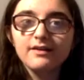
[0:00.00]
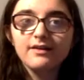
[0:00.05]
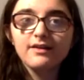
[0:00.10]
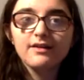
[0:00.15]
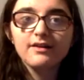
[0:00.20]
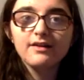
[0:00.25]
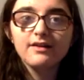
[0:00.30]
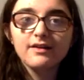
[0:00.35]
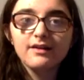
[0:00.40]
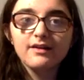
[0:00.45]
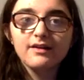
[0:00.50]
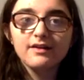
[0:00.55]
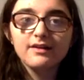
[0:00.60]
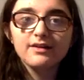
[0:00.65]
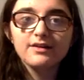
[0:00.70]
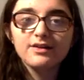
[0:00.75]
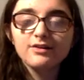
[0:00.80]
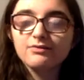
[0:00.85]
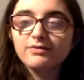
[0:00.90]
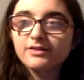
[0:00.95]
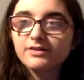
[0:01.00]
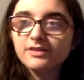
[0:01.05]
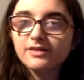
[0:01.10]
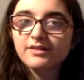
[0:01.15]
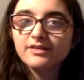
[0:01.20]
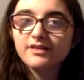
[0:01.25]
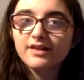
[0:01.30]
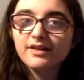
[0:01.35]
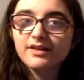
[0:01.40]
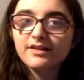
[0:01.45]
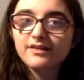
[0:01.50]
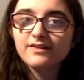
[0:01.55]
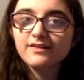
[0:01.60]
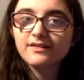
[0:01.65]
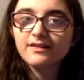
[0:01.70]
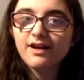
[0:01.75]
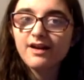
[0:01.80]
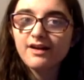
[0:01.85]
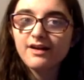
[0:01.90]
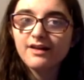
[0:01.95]
you really think it's not going to
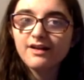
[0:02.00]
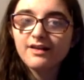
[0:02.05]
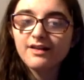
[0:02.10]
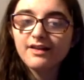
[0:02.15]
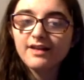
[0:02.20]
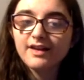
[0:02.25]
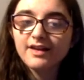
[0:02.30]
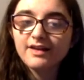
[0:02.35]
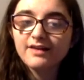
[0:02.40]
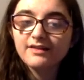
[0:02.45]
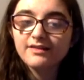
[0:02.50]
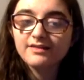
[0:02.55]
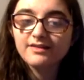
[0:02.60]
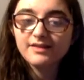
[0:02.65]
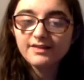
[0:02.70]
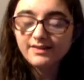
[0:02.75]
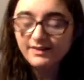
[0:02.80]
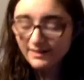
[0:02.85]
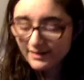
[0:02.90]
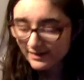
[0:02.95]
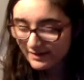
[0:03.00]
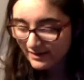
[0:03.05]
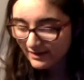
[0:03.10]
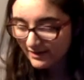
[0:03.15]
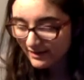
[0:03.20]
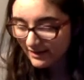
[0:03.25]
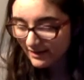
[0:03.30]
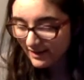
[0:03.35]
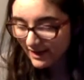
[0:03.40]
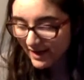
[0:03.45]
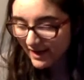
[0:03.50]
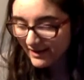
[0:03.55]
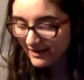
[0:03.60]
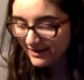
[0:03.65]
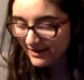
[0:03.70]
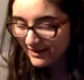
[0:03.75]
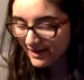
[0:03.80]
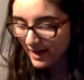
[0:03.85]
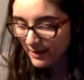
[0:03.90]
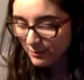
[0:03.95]
like this is and I'm pretty
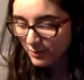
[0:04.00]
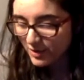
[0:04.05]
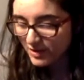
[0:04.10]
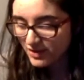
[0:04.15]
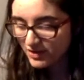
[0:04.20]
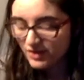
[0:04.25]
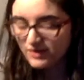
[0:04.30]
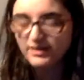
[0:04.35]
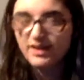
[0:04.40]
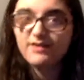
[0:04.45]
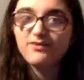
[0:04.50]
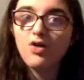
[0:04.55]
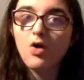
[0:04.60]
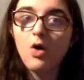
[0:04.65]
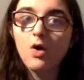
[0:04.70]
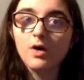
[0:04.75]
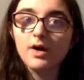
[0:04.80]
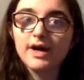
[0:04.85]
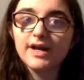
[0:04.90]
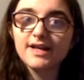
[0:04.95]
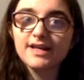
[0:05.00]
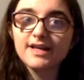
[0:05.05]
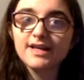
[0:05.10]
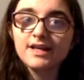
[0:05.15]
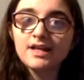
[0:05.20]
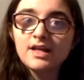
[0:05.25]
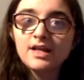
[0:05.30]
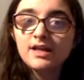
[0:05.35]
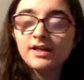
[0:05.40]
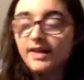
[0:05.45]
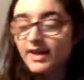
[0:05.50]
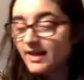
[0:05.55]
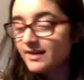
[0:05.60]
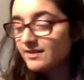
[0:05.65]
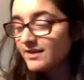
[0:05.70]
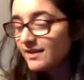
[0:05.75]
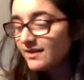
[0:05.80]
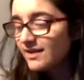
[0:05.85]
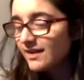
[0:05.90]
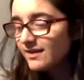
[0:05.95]
sure they've already like this has
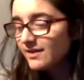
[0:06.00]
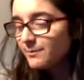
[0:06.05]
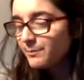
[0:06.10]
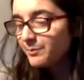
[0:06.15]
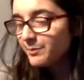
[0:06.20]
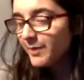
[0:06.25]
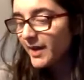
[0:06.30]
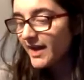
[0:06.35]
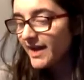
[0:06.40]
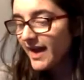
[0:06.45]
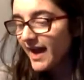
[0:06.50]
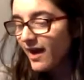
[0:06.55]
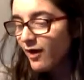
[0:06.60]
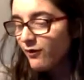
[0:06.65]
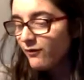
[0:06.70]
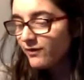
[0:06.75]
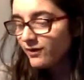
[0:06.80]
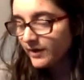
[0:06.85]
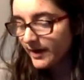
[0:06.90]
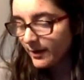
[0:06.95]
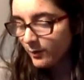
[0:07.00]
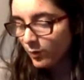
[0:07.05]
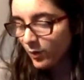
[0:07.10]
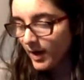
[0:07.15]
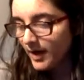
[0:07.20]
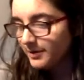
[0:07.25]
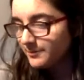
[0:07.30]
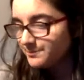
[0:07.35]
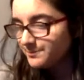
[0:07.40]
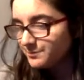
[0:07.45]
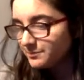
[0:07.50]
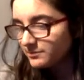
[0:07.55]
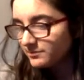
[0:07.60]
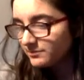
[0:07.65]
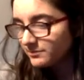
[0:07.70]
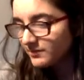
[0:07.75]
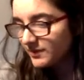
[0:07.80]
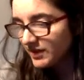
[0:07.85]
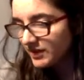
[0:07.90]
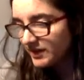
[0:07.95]
been out for like what?
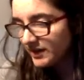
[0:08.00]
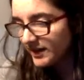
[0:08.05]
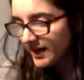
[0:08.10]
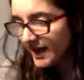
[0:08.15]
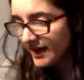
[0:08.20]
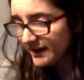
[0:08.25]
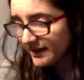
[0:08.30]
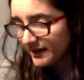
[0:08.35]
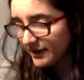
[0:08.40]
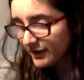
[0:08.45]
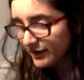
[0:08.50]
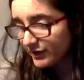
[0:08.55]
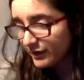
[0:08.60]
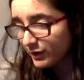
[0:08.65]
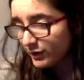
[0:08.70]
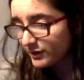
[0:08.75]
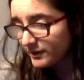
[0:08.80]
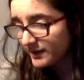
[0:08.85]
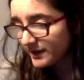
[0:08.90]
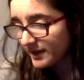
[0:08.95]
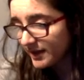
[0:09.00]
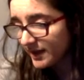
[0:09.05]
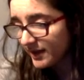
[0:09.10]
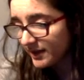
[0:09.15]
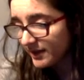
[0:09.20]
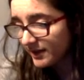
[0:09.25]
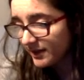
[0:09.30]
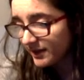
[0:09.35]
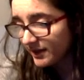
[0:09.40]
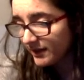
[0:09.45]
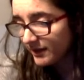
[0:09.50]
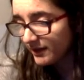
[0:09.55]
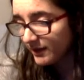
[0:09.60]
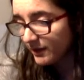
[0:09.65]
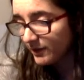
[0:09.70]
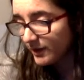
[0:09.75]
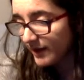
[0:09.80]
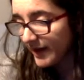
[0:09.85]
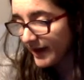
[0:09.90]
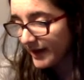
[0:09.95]
Today's the 13th, so like
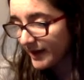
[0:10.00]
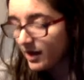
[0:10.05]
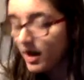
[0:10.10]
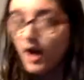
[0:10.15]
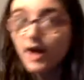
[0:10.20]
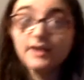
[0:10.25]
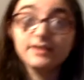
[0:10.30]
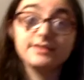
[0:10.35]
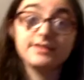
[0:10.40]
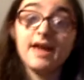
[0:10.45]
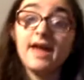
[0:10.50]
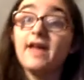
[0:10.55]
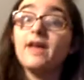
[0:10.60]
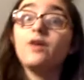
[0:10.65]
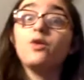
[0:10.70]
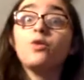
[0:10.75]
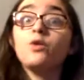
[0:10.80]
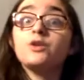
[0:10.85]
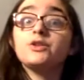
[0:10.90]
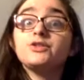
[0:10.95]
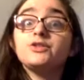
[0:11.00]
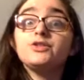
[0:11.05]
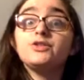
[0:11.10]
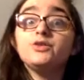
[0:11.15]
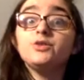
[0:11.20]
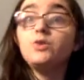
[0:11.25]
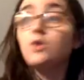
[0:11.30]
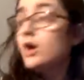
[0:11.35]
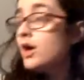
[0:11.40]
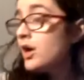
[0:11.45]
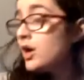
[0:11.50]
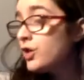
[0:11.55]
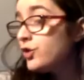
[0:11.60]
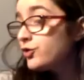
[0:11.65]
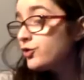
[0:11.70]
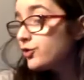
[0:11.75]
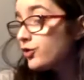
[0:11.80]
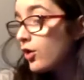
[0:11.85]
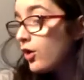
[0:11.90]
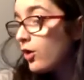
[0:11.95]
a day or two.
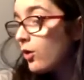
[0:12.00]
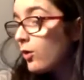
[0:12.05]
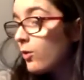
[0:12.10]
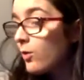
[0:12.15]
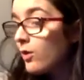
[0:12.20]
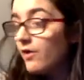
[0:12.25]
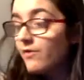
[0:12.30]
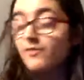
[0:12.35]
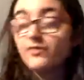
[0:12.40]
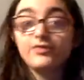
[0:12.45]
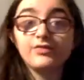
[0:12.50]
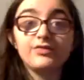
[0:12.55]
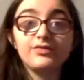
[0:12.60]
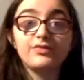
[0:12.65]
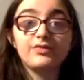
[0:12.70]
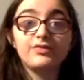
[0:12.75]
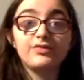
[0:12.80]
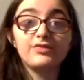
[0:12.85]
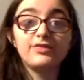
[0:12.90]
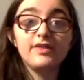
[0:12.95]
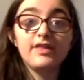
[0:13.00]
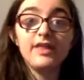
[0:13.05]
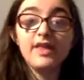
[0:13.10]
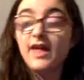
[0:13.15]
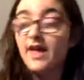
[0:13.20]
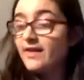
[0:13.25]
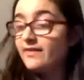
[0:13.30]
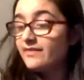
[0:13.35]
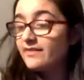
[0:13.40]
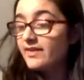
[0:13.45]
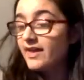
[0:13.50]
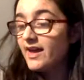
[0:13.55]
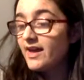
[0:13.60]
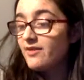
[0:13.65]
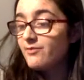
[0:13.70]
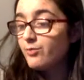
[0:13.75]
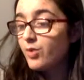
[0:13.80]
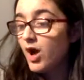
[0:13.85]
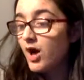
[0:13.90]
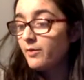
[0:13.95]
So and they probably
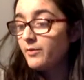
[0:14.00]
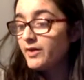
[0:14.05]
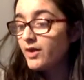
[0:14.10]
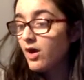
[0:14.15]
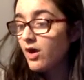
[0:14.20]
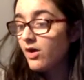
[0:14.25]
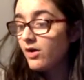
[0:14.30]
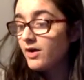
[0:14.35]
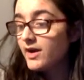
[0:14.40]
already